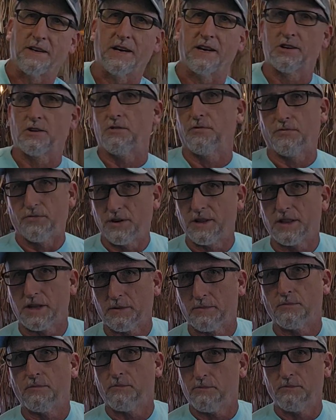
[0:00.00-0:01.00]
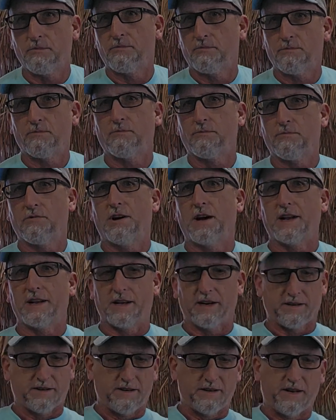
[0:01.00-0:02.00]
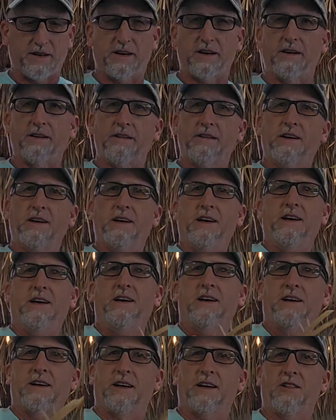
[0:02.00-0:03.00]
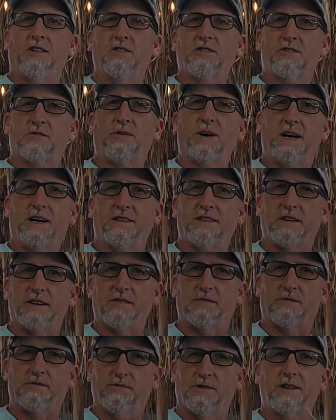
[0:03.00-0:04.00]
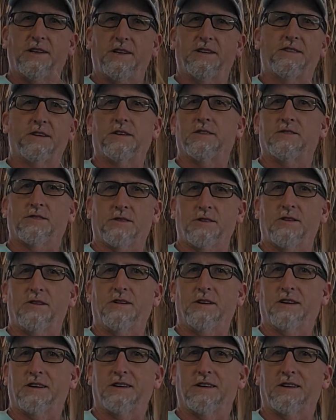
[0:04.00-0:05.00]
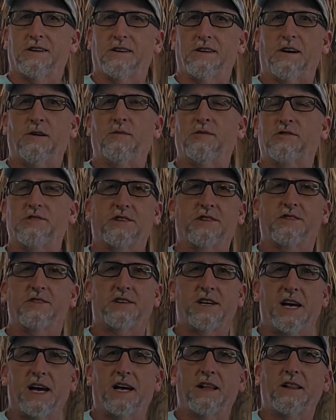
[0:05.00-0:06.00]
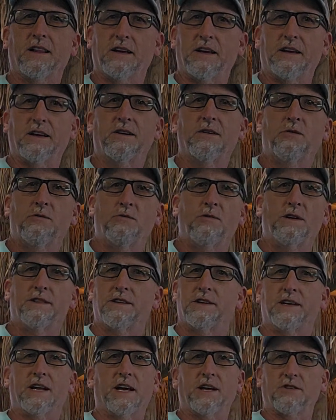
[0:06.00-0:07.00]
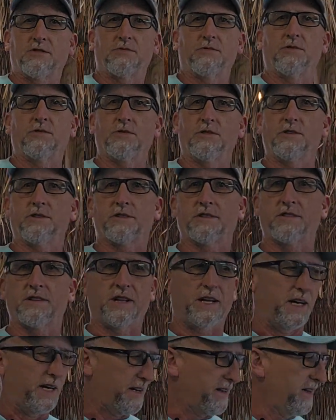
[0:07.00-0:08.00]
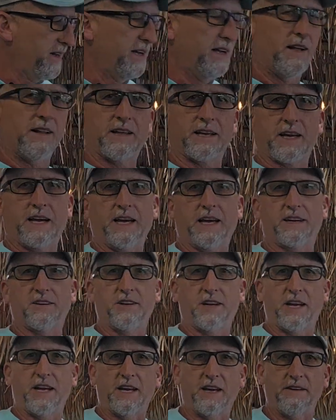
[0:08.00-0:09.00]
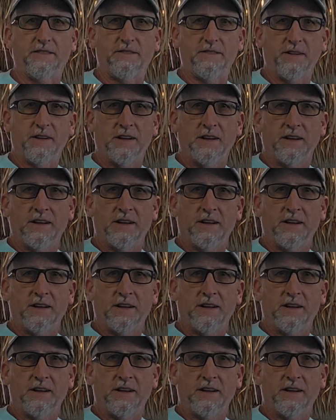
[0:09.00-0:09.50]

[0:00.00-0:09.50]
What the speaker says: eco-friendly product. Looks-wise, it really does look almost exactly what the natural looks like. Like, I actually have